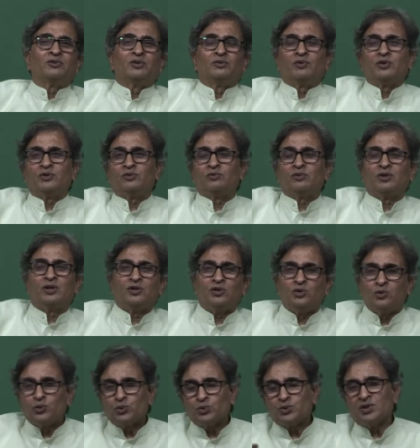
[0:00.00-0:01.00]
with which we can
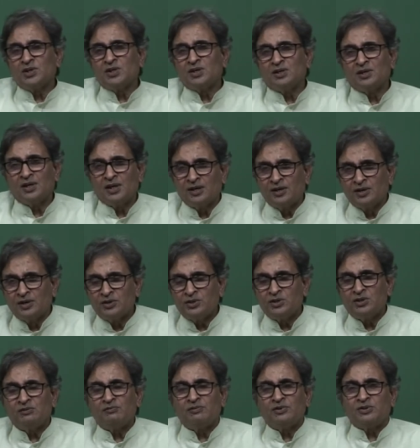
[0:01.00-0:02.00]
use the
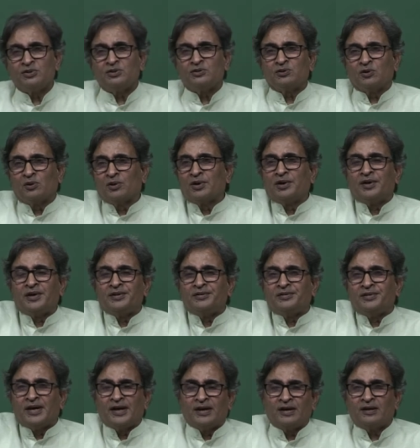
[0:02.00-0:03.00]
energy which is already
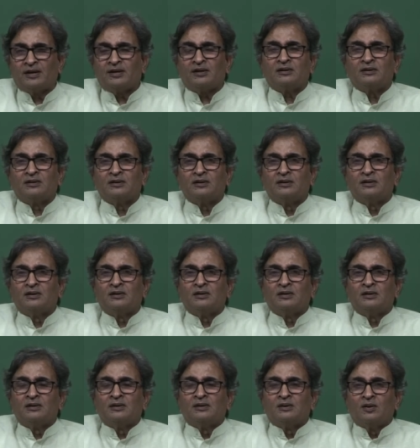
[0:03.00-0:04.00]
there
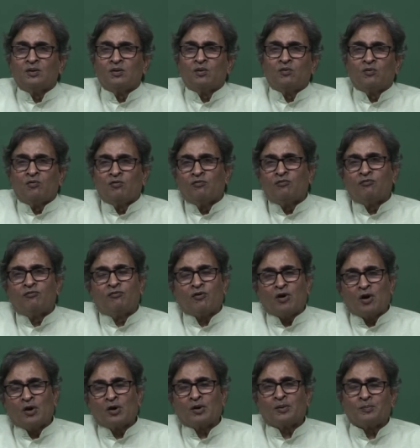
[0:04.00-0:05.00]

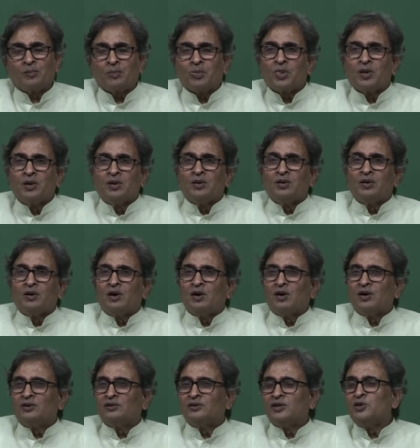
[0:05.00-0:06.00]
for
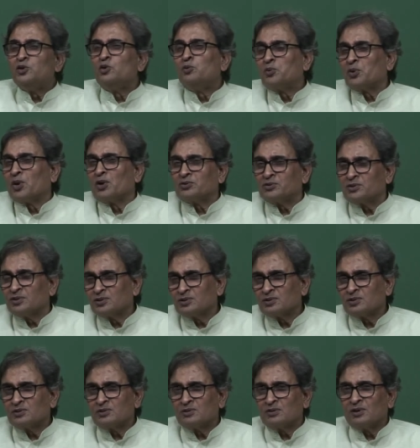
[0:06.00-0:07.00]
the new
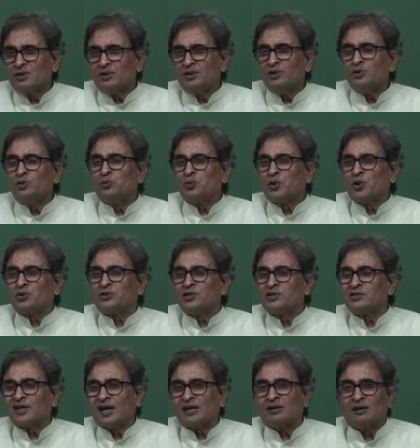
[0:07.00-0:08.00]
process a new
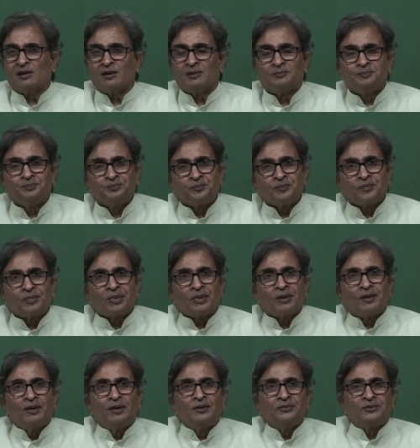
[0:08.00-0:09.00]
process cycle.
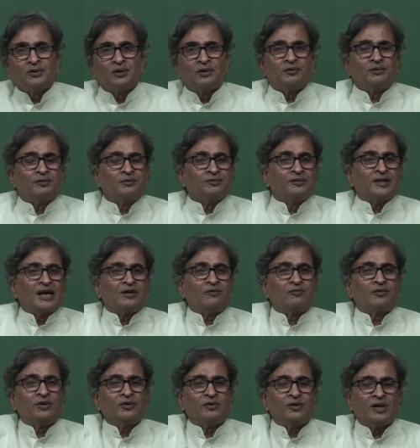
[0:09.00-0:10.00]
So, that
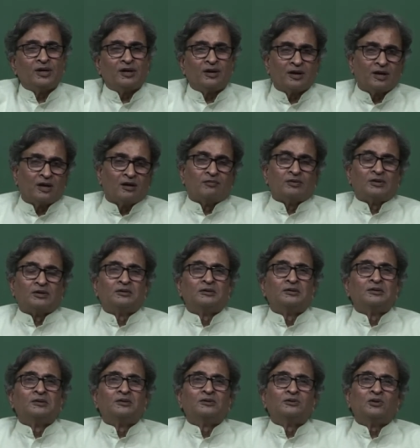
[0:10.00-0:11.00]
way you can recover.
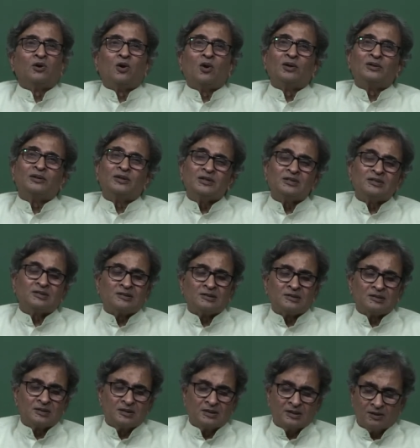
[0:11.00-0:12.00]
So, all
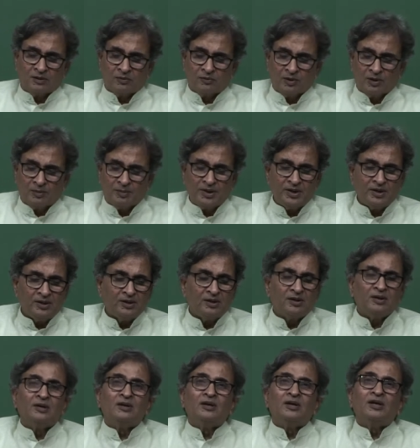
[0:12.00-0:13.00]
this will be
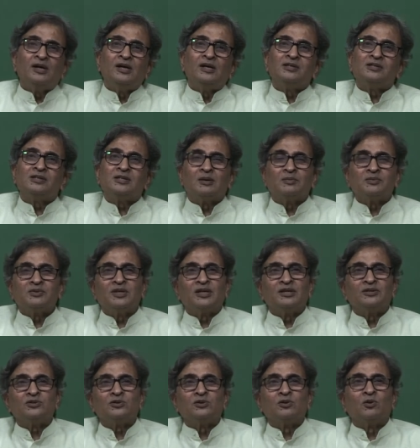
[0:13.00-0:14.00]
in some
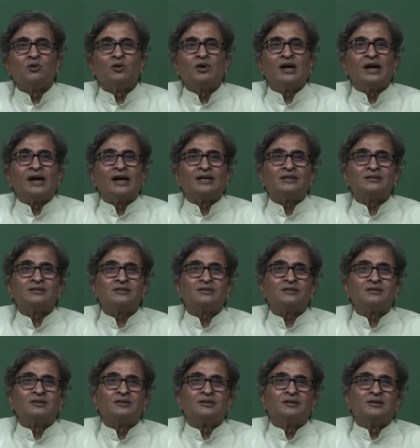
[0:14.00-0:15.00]
sense known
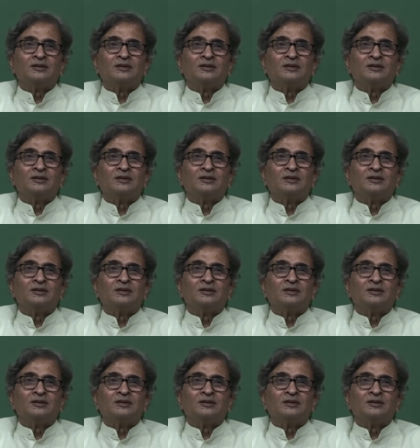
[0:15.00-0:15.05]
as